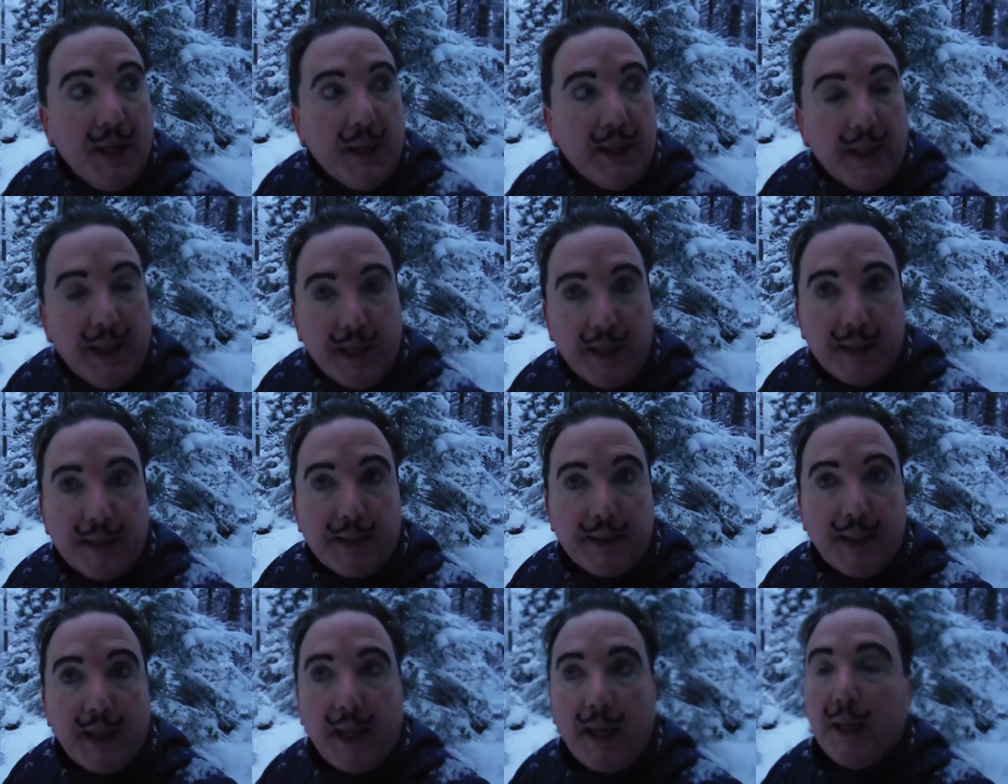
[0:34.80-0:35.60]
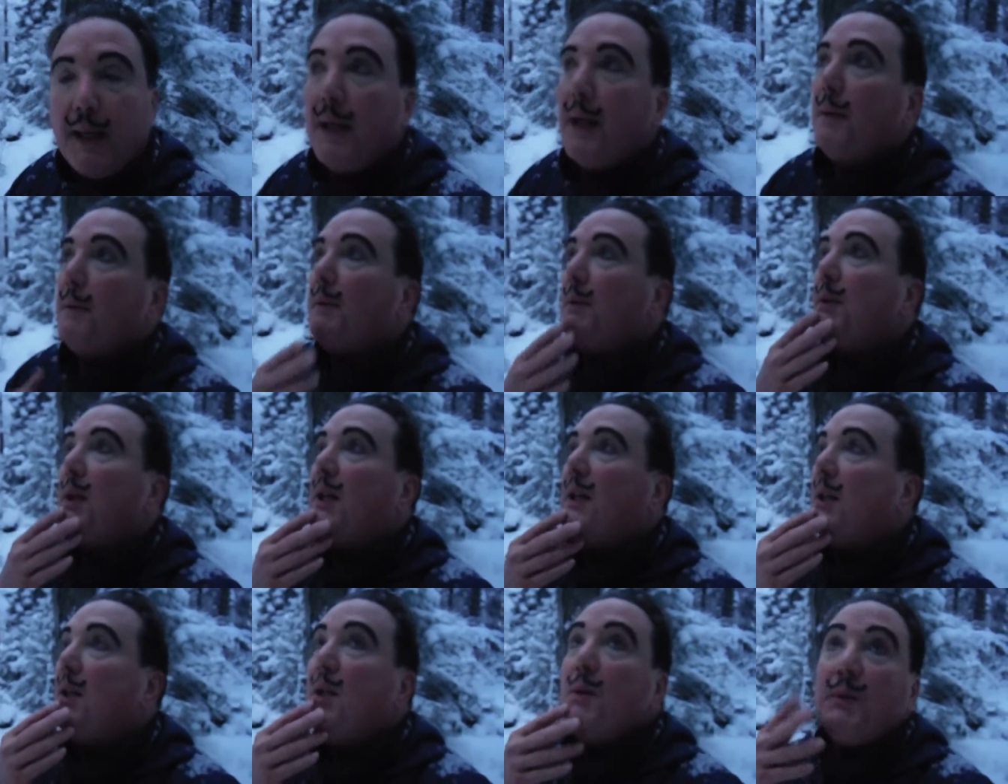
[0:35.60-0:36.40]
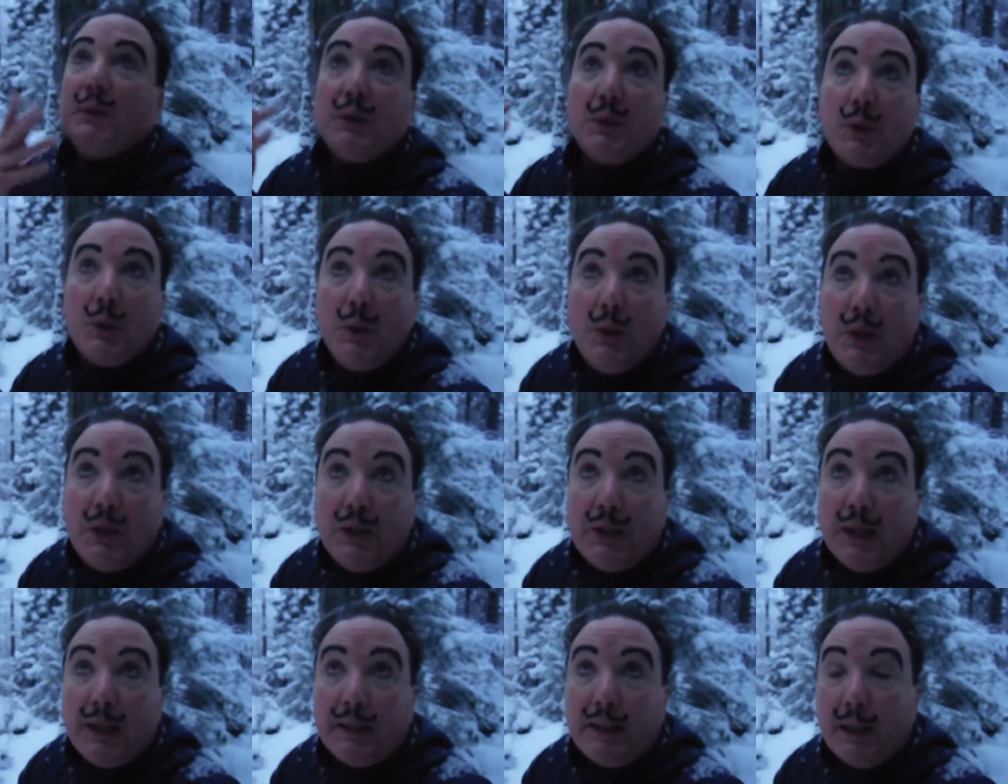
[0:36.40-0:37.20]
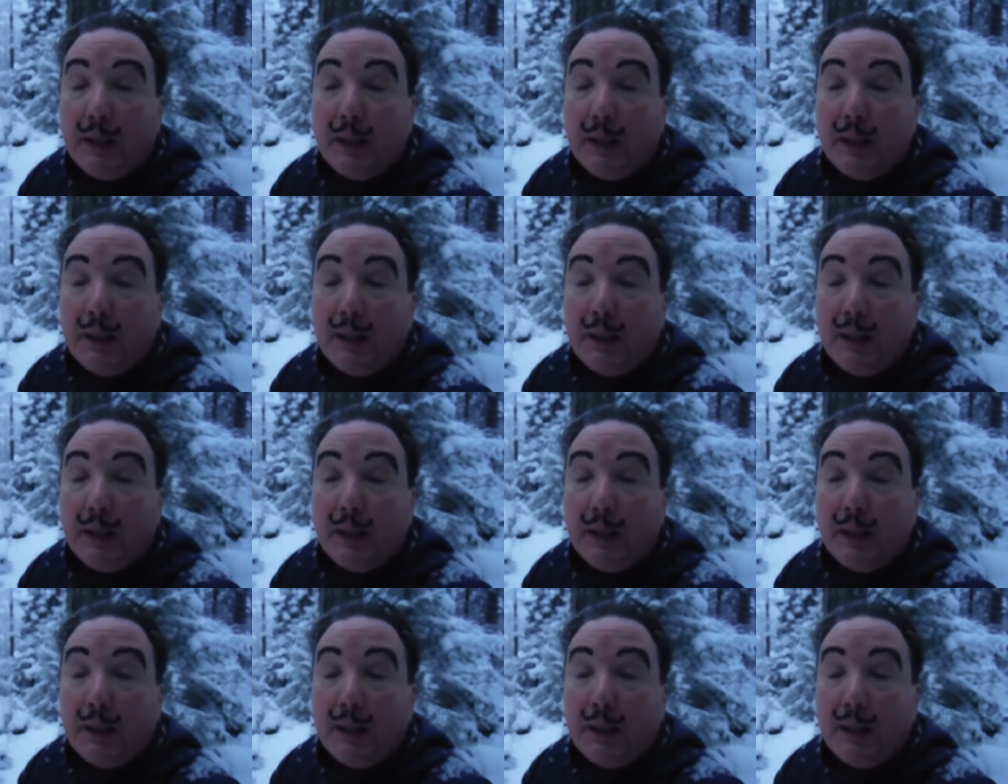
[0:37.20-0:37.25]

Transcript: Yes, I, uh, I, want to, I don't know what to call it yet.